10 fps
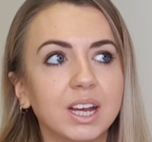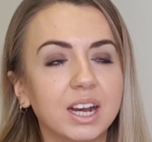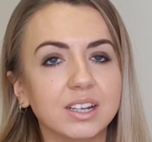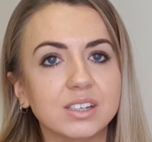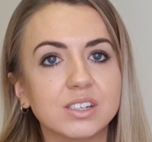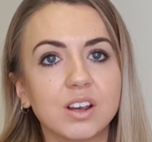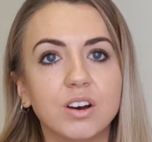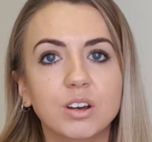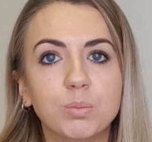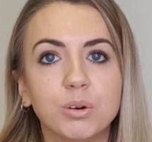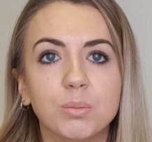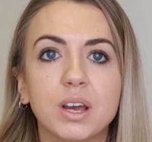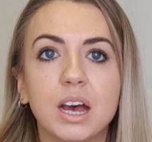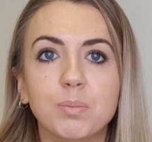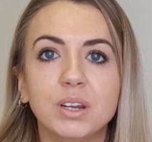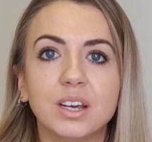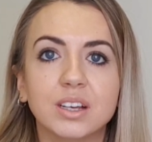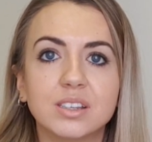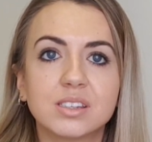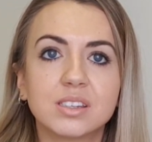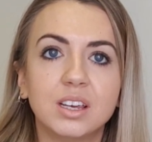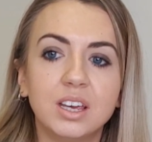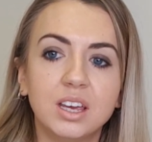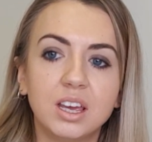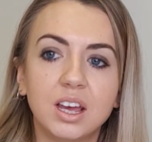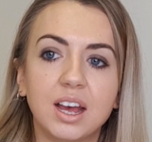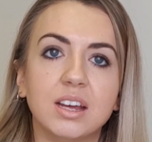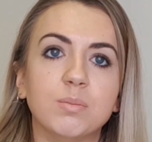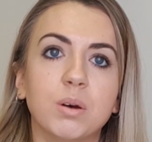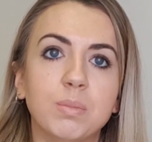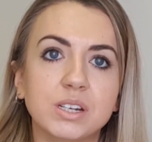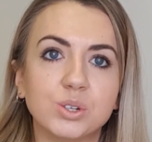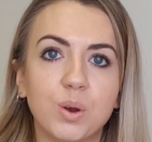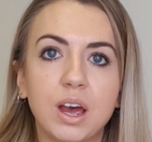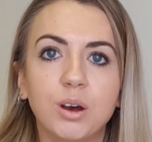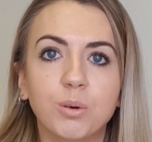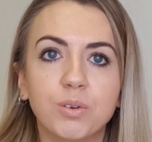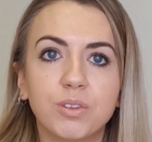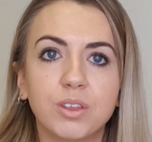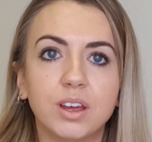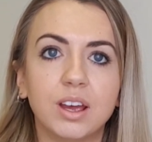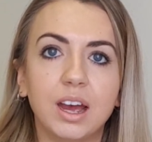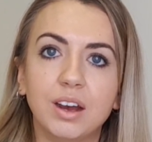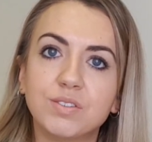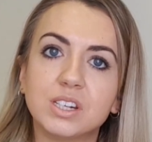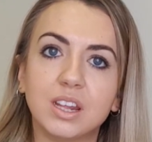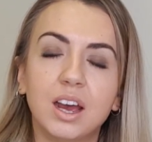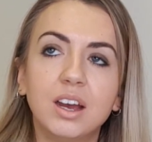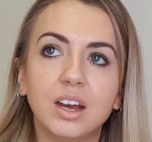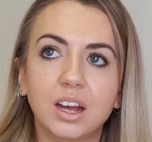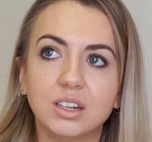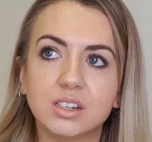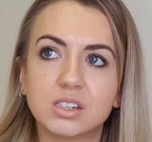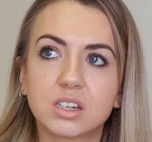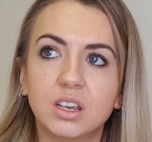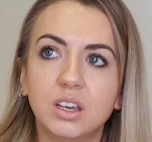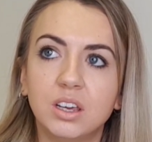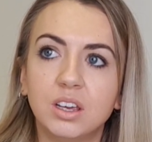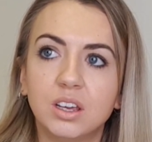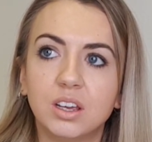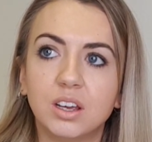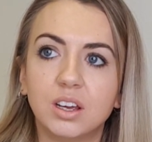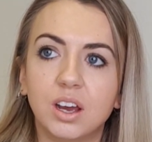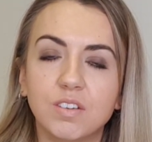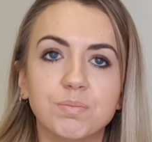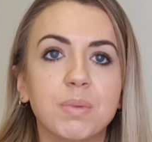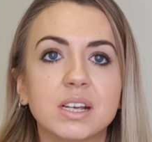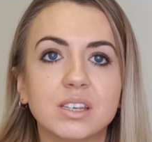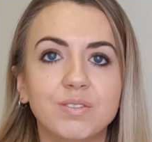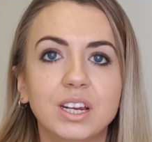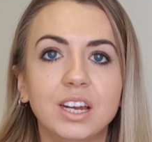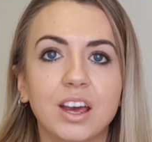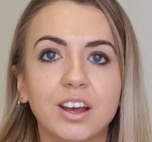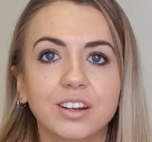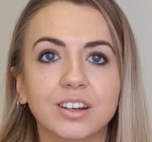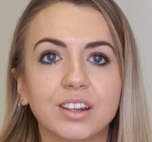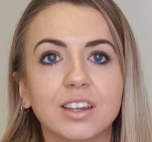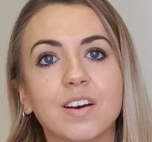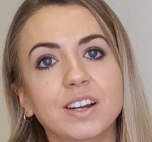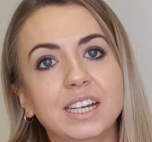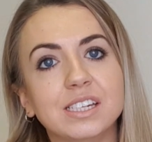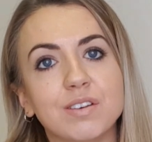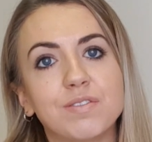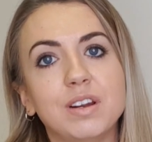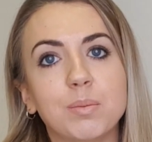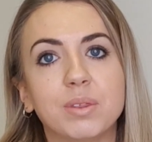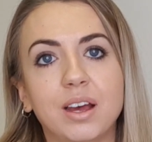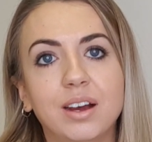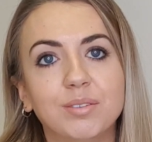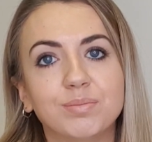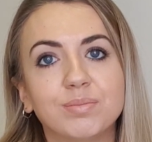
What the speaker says: and I put my happiness and my mental health after that, and I've massively learned that I need to flip that,